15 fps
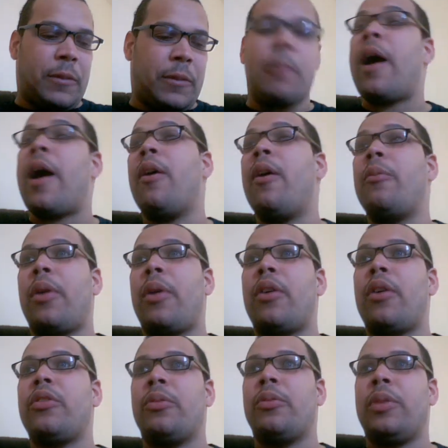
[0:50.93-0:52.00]
My own
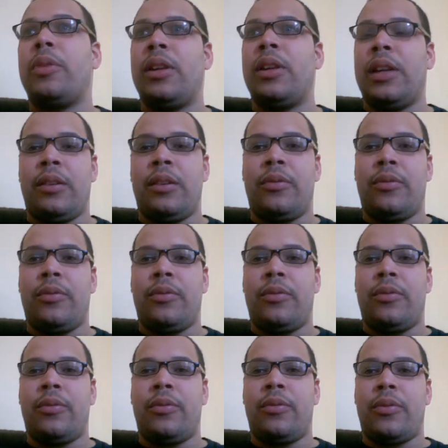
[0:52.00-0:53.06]
personal belief
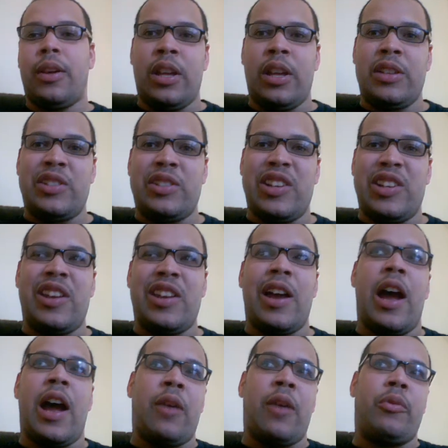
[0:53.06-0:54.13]
in religion,
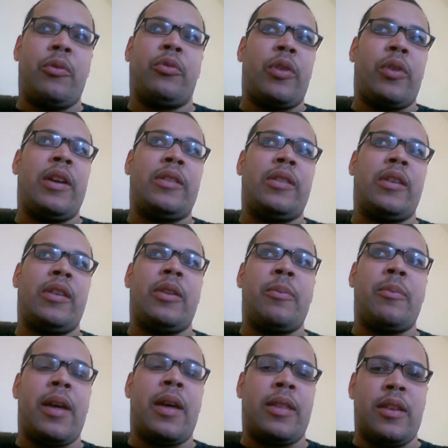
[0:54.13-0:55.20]
I was raised in the
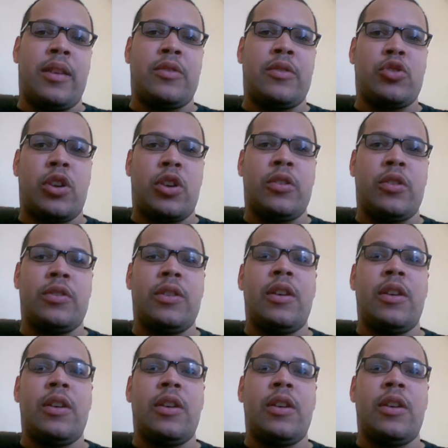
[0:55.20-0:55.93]
Methodist Church.